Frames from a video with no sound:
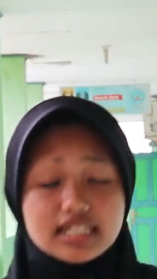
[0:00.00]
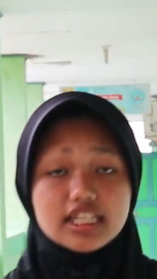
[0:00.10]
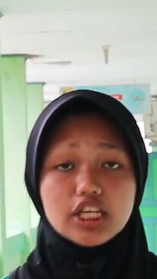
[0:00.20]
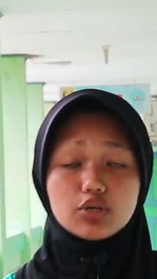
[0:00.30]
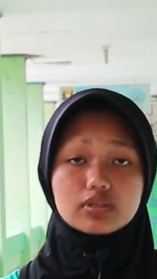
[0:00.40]

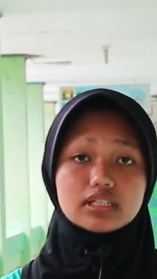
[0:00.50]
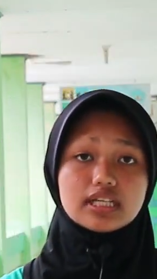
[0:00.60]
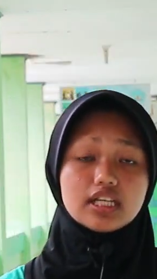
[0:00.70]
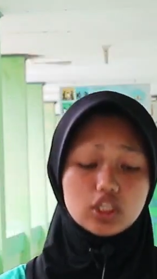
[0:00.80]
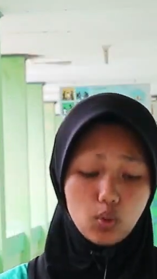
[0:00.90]

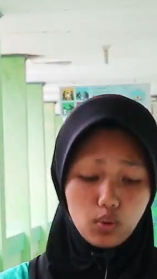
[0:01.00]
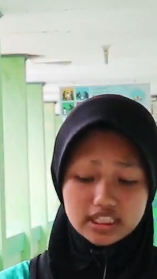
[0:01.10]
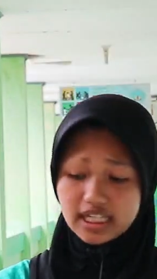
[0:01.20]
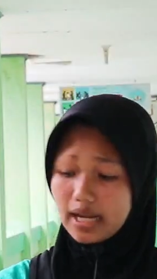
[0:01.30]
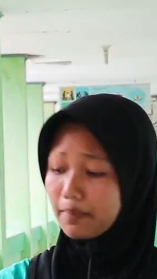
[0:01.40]
Continuously, the
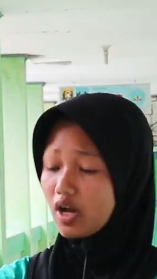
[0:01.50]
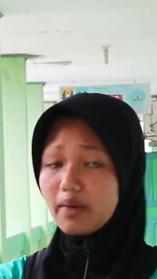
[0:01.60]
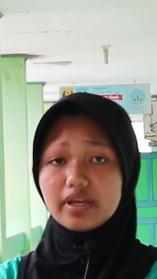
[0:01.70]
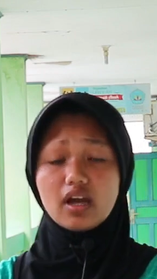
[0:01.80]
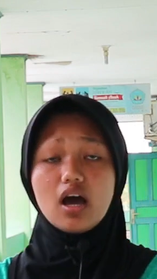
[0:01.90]
water
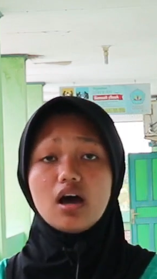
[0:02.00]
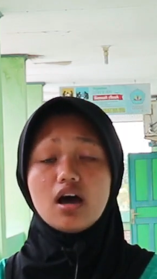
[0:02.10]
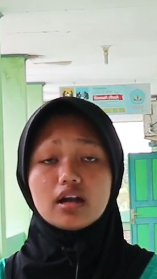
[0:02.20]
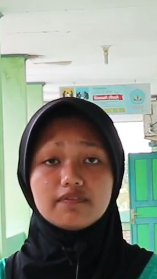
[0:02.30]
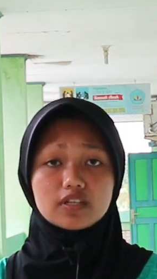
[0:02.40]
kept coming
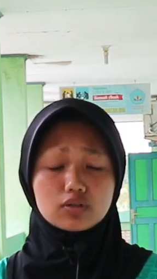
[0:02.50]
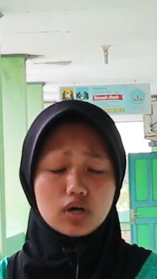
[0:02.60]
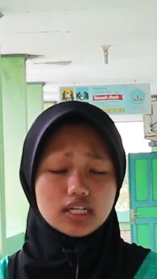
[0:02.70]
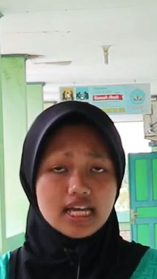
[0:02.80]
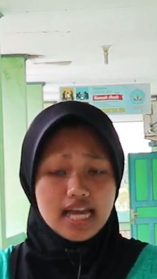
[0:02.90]
out of
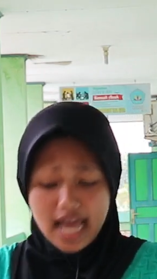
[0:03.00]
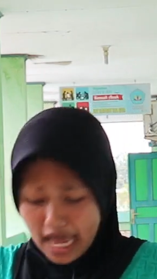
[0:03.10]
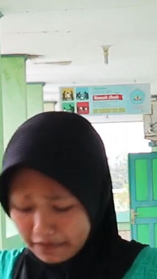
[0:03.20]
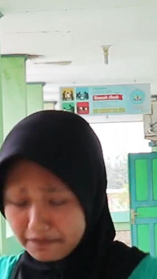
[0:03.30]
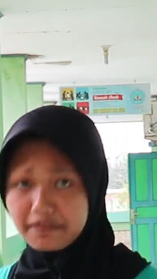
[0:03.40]
the ground
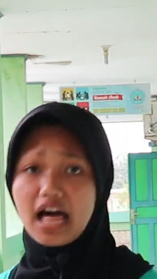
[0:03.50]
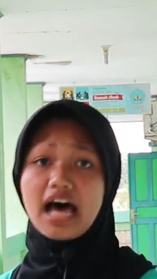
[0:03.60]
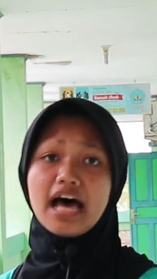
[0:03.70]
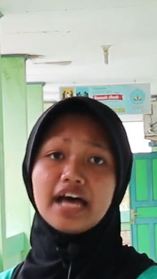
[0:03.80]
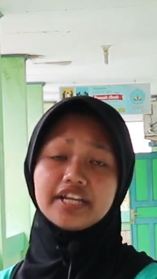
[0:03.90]
and
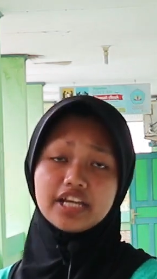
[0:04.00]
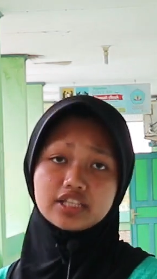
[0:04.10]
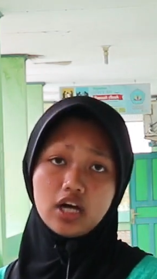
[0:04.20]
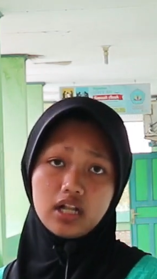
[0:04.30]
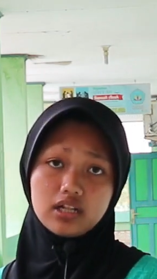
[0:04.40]

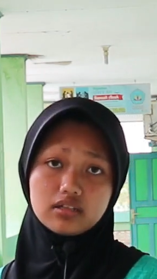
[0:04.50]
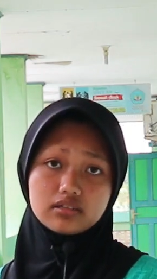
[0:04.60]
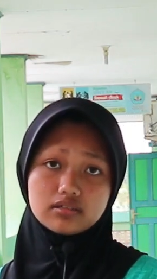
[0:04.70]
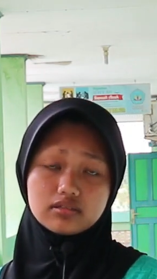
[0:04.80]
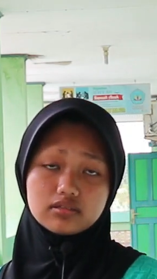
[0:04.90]
flooding it all.